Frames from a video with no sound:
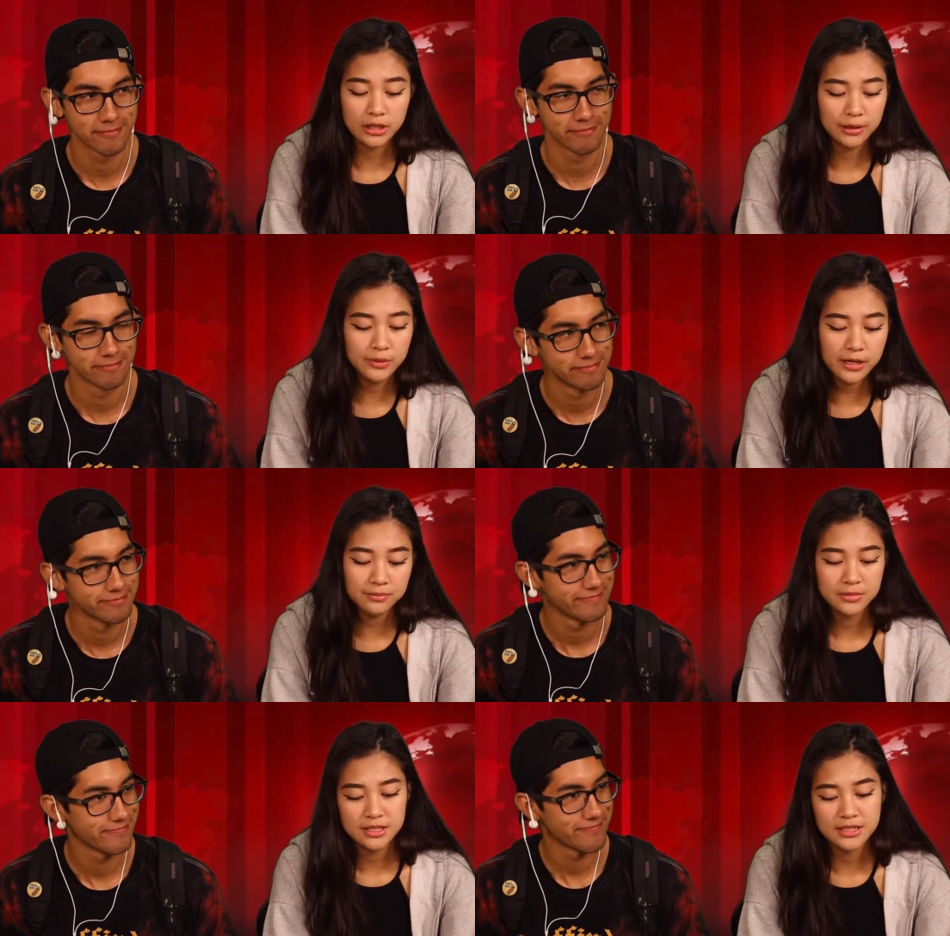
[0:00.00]
Speaker 1: club yet?
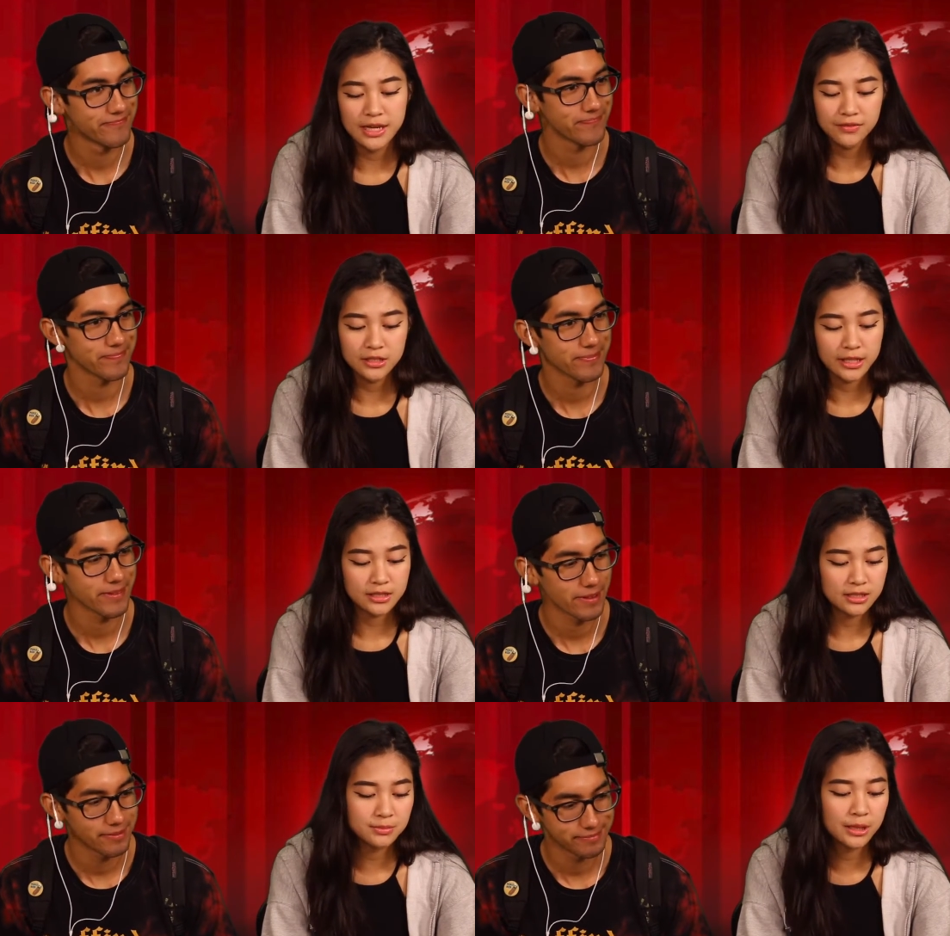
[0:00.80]
Save the
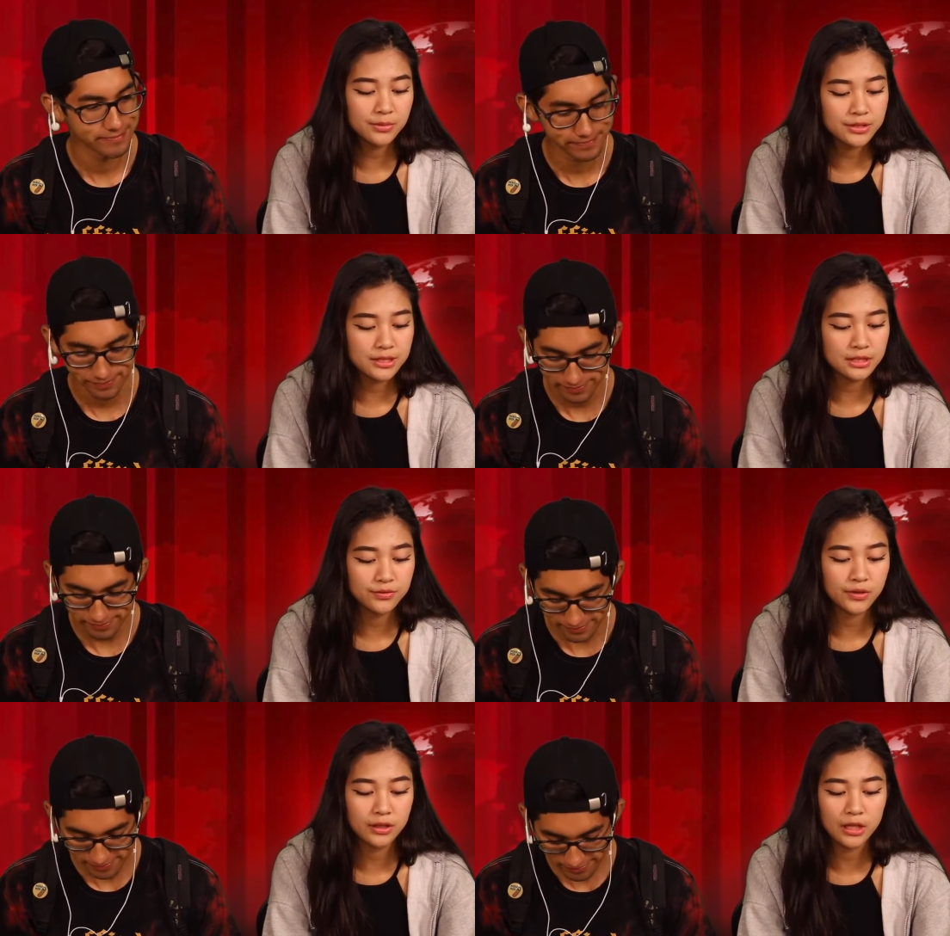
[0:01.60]
date, September
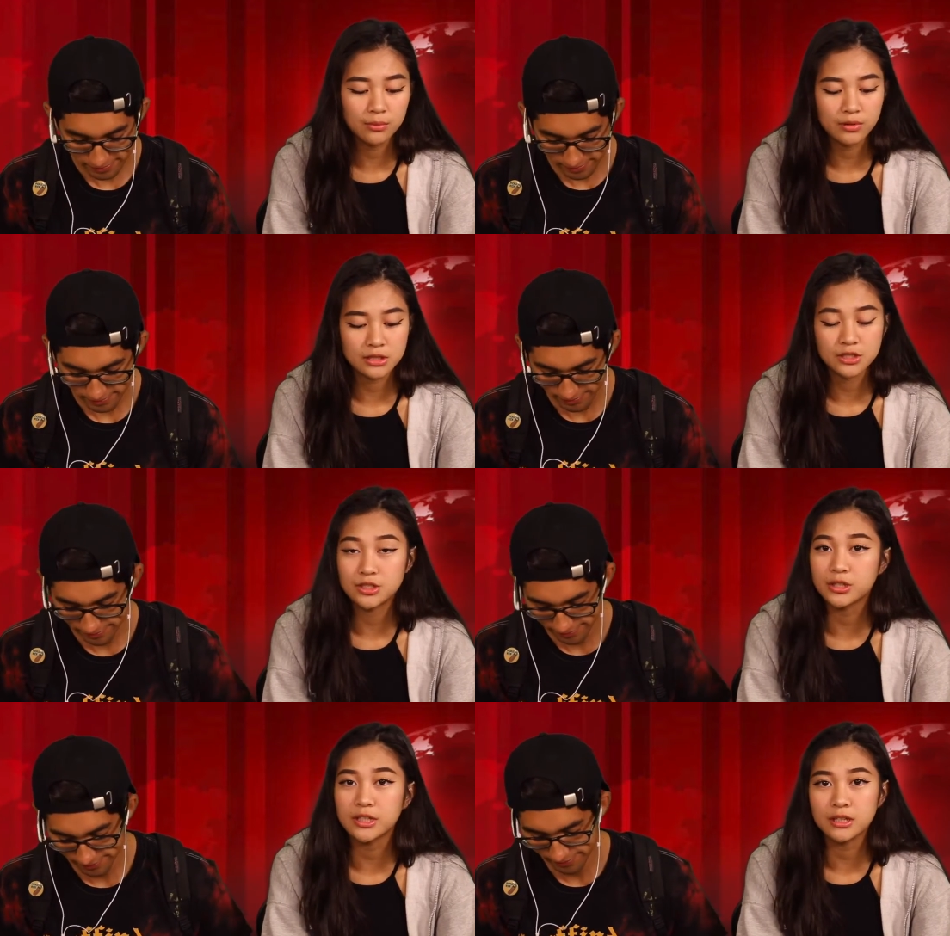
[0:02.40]
6th for Club Rush
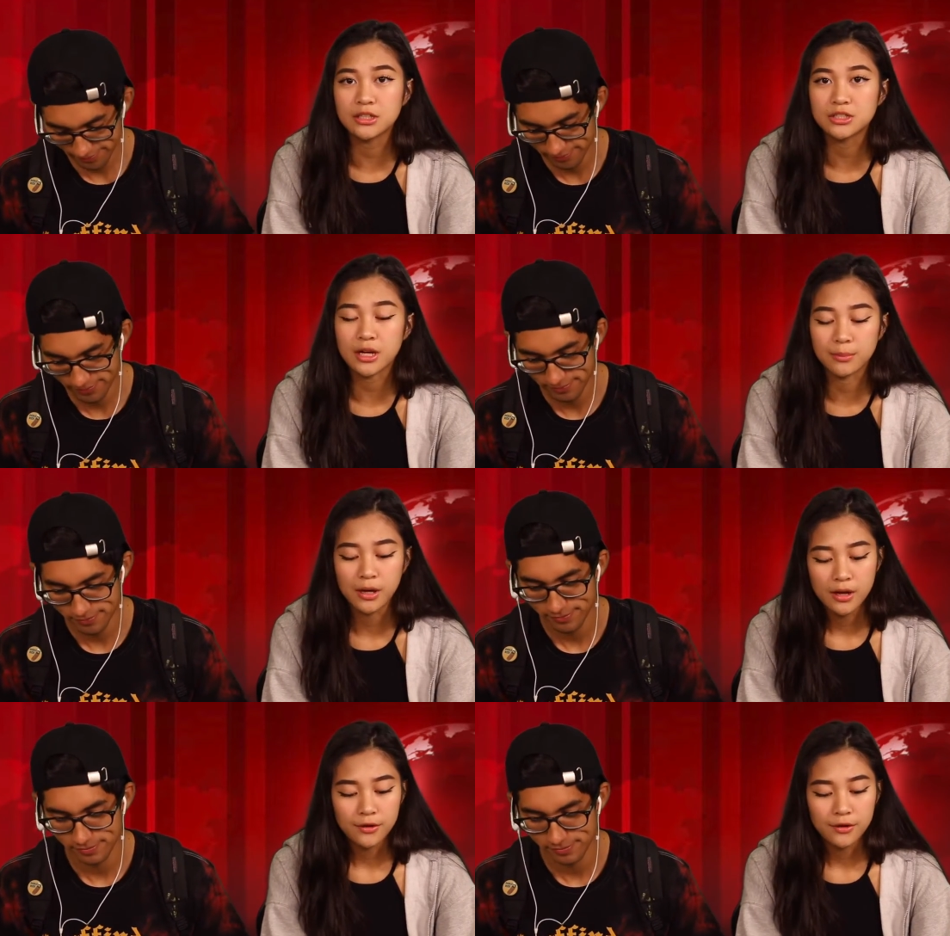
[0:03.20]
during lunchtime.